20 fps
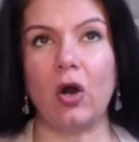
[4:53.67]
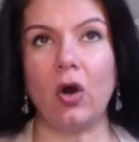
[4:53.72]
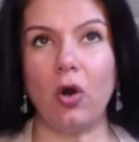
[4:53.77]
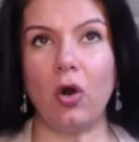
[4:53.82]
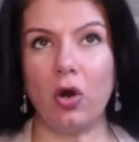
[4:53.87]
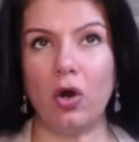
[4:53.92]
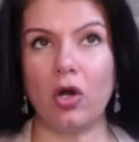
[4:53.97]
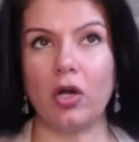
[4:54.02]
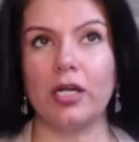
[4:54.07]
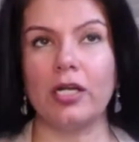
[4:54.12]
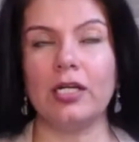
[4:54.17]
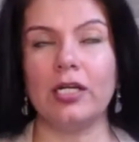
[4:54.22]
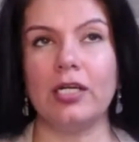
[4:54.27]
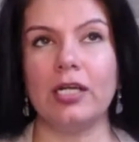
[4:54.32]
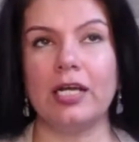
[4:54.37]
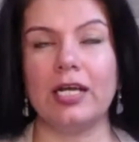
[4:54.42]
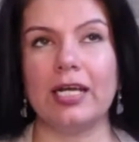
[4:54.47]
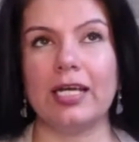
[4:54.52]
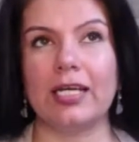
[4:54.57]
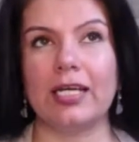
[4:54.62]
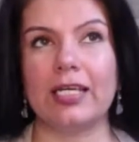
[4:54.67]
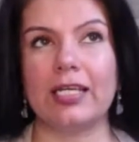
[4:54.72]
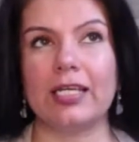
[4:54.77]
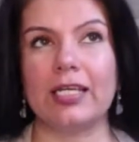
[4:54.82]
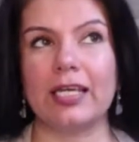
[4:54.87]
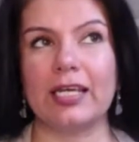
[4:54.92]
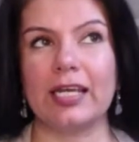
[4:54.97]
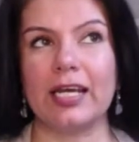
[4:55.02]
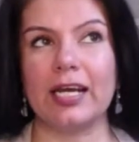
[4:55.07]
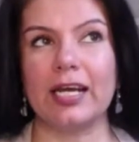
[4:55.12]
Or
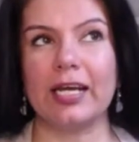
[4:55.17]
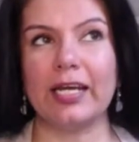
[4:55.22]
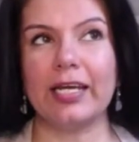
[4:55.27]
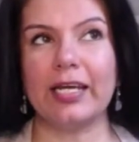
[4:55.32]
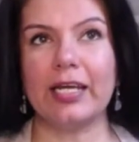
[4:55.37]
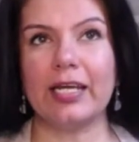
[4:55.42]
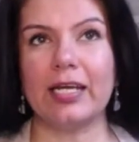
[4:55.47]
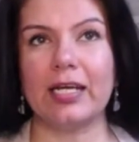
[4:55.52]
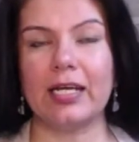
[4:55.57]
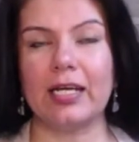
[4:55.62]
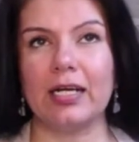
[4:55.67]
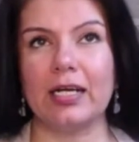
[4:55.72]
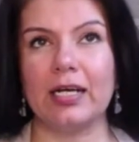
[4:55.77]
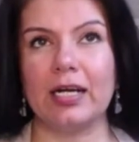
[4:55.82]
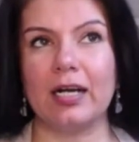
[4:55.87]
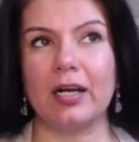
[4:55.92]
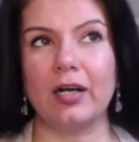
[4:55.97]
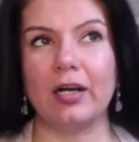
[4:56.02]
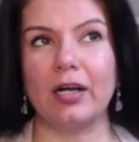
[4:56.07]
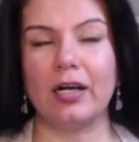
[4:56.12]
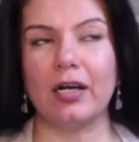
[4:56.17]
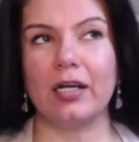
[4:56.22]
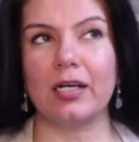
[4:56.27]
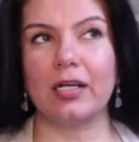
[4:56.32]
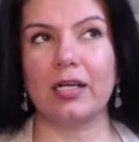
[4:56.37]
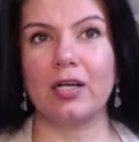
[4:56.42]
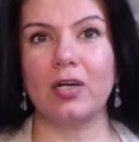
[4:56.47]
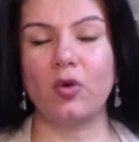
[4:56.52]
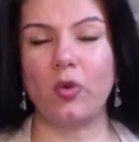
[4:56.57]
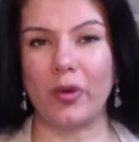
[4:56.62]
can I
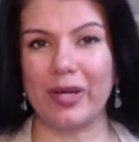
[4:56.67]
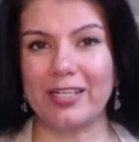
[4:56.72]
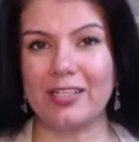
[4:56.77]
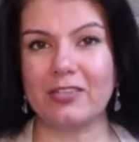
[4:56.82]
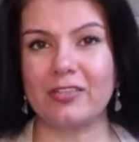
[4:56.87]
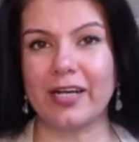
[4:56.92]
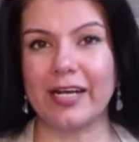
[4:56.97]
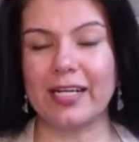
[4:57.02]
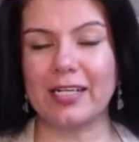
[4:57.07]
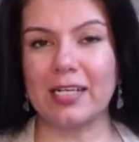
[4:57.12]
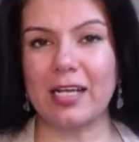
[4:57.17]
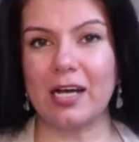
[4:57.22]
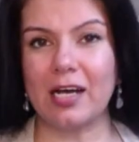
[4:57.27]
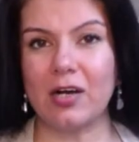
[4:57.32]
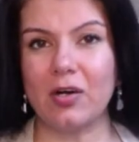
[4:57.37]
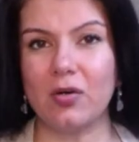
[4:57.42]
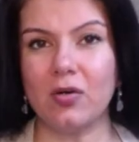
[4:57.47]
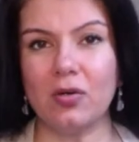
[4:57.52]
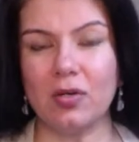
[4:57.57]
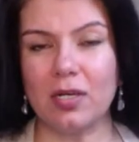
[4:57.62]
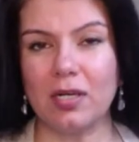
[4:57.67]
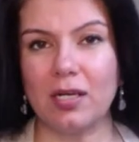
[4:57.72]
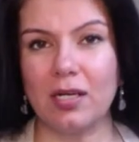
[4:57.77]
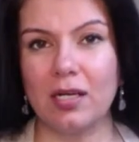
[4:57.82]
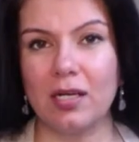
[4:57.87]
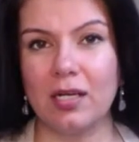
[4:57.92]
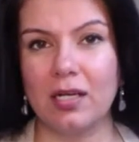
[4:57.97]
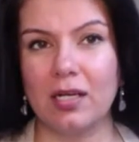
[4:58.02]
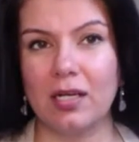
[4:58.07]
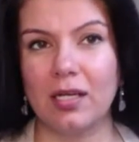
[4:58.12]
quit right now
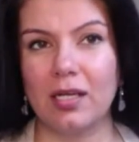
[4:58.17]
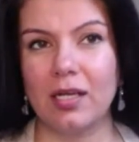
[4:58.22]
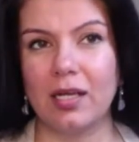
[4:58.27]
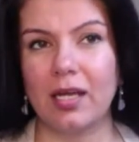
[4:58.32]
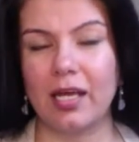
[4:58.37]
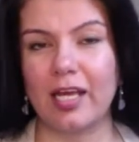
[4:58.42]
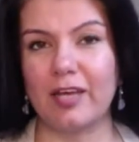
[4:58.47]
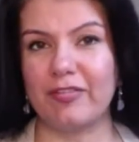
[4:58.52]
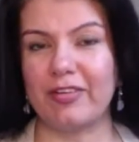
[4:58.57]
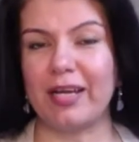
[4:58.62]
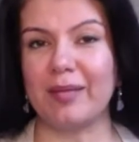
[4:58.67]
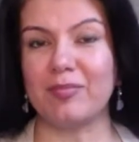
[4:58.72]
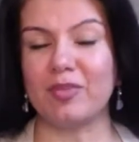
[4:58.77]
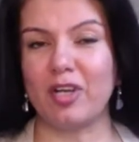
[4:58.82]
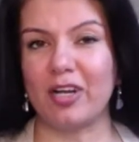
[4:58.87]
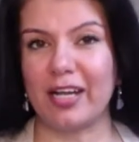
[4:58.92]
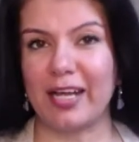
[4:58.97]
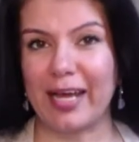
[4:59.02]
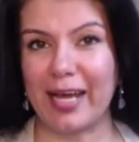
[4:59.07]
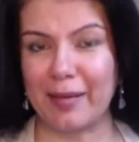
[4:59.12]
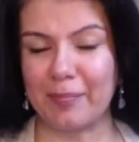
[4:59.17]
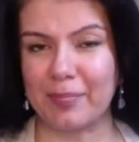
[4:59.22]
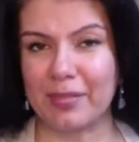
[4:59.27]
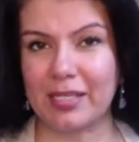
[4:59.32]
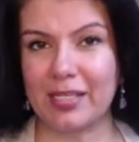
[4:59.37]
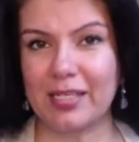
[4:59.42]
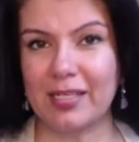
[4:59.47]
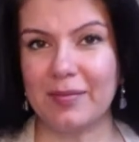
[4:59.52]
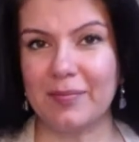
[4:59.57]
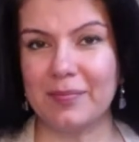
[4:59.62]
if I'm not
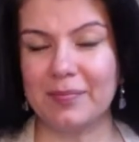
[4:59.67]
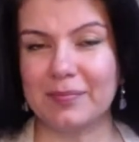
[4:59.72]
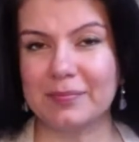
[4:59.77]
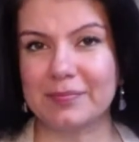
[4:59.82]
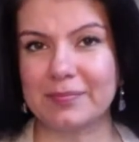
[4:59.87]
happy?